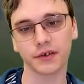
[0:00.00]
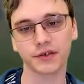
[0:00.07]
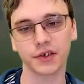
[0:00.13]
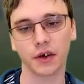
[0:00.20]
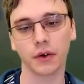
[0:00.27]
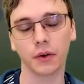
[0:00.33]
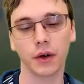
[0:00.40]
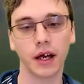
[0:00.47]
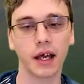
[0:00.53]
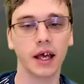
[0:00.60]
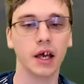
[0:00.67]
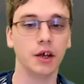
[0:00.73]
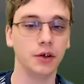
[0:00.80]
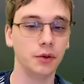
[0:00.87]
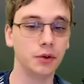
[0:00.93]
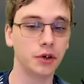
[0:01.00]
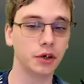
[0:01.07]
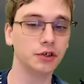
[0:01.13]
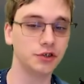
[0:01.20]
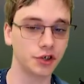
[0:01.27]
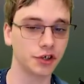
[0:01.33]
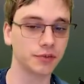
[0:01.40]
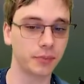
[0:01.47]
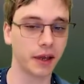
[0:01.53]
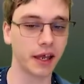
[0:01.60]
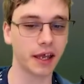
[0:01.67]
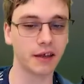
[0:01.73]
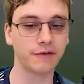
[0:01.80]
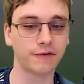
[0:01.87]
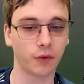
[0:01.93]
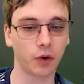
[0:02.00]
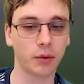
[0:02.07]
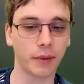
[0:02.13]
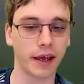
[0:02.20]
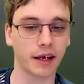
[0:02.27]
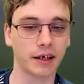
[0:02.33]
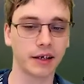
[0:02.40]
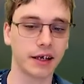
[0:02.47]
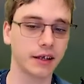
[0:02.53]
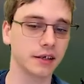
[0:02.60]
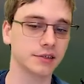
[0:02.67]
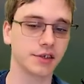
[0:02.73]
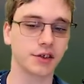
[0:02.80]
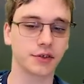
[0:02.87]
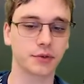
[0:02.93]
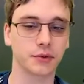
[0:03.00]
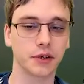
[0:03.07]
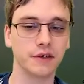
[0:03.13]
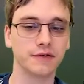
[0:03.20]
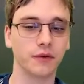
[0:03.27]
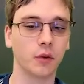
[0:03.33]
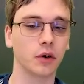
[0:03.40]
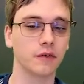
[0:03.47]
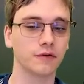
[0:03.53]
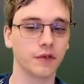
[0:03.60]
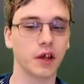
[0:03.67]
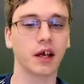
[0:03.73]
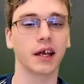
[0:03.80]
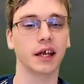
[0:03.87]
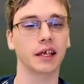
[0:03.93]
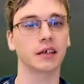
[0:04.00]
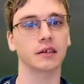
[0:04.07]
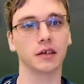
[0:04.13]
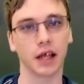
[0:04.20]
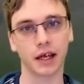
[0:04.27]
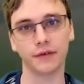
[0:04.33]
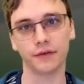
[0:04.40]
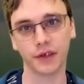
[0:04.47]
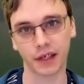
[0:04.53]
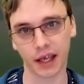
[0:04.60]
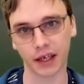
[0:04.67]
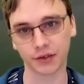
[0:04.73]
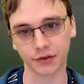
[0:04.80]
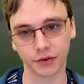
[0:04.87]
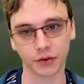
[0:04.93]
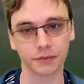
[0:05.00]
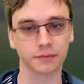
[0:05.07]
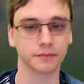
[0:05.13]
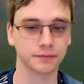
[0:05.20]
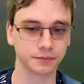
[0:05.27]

So you could just pay 4 mana and it's a 3/4 flying lifelink angel,